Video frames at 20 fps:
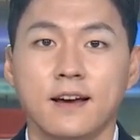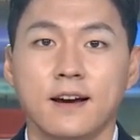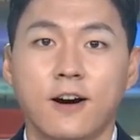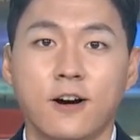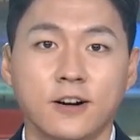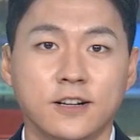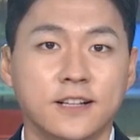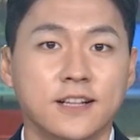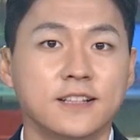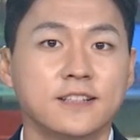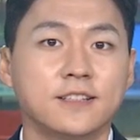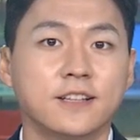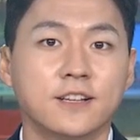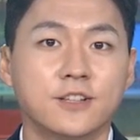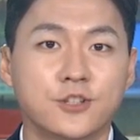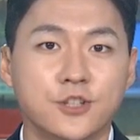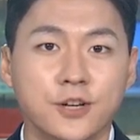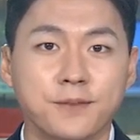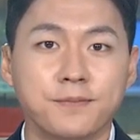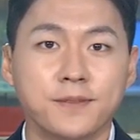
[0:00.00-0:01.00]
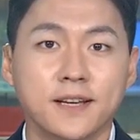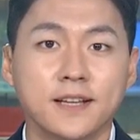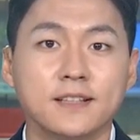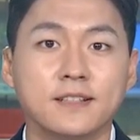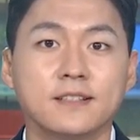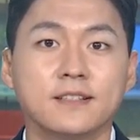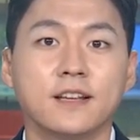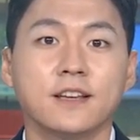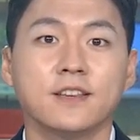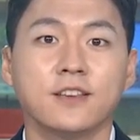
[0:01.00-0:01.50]
Artistic
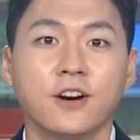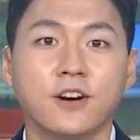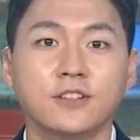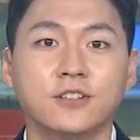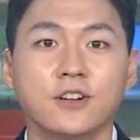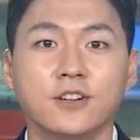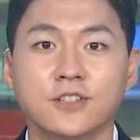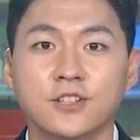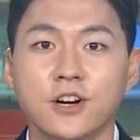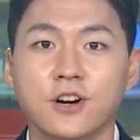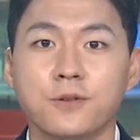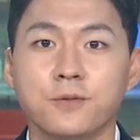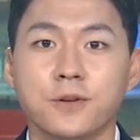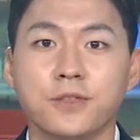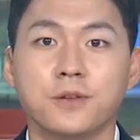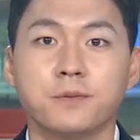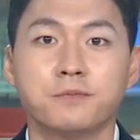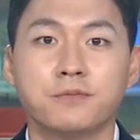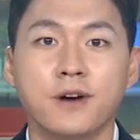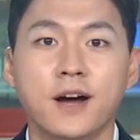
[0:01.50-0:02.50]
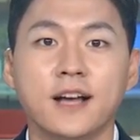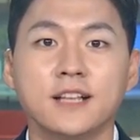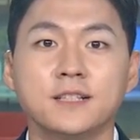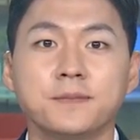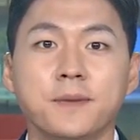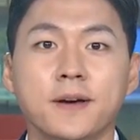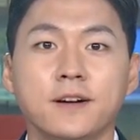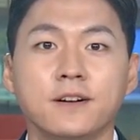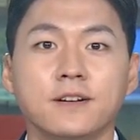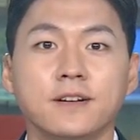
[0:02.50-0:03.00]
gymnast Yeo jung won the bronze
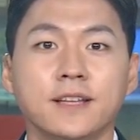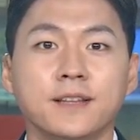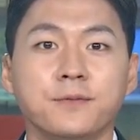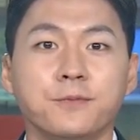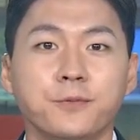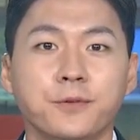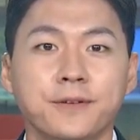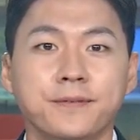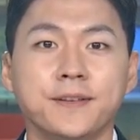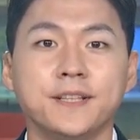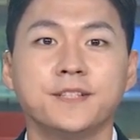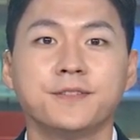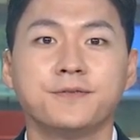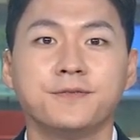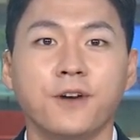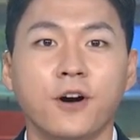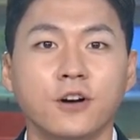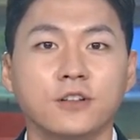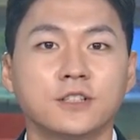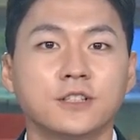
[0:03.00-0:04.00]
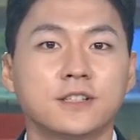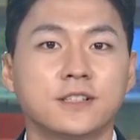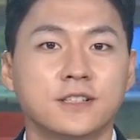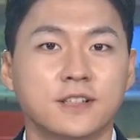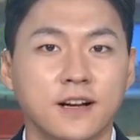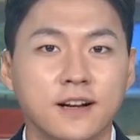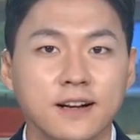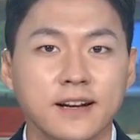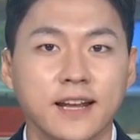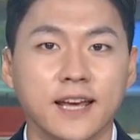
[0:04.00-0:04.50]
medal in women's vaults
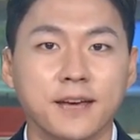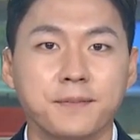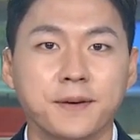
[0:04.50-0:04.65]
Sunday,